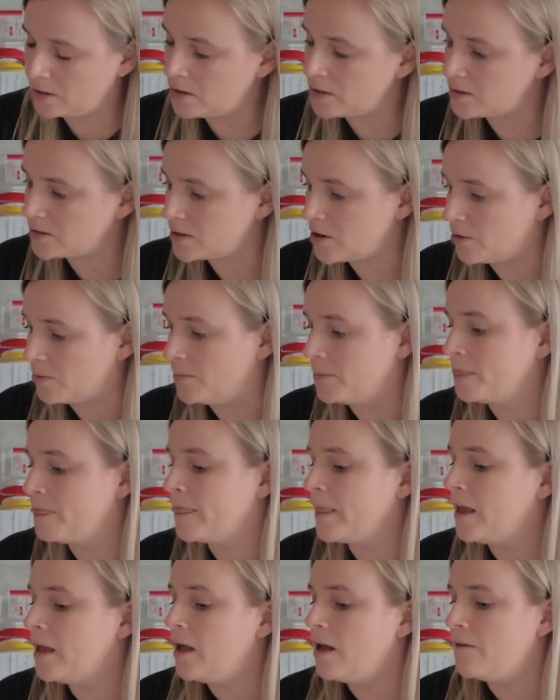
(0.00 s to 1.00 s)
So
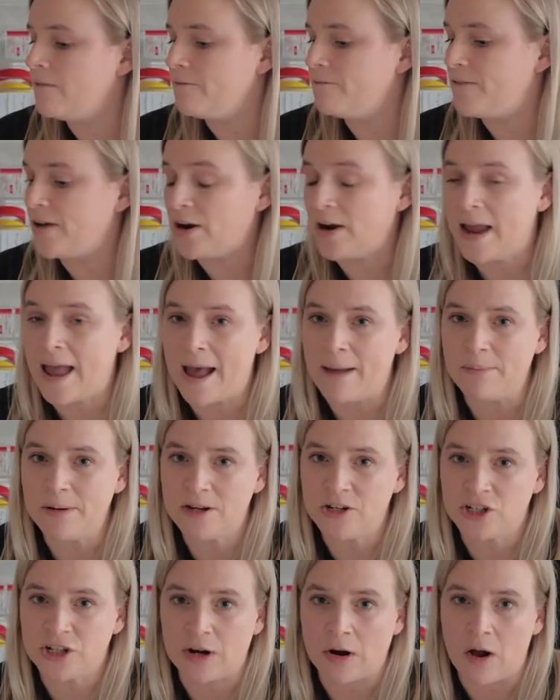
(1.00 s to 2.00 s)
very happy to
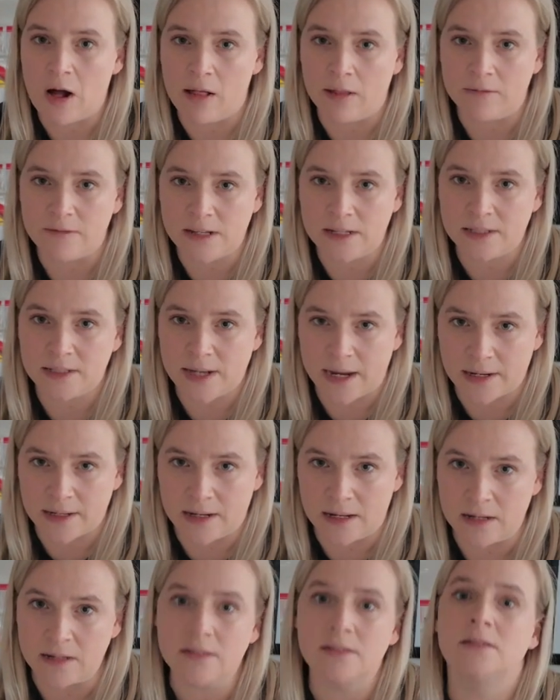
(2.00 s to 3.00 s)
share all of these
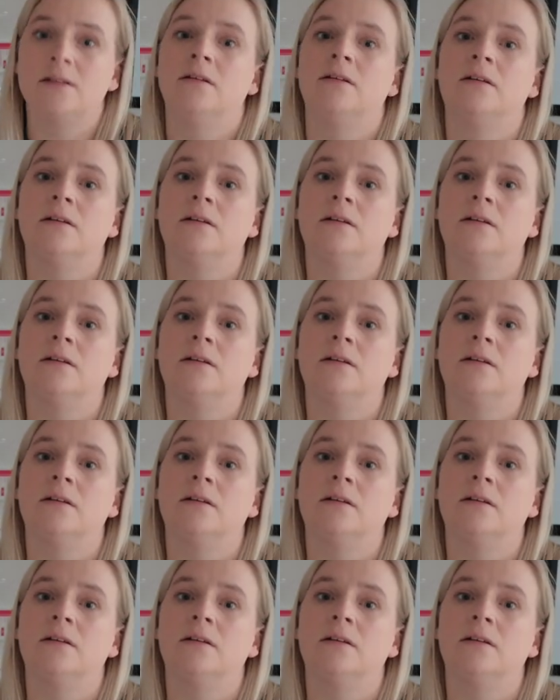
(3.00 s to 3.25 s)
techniques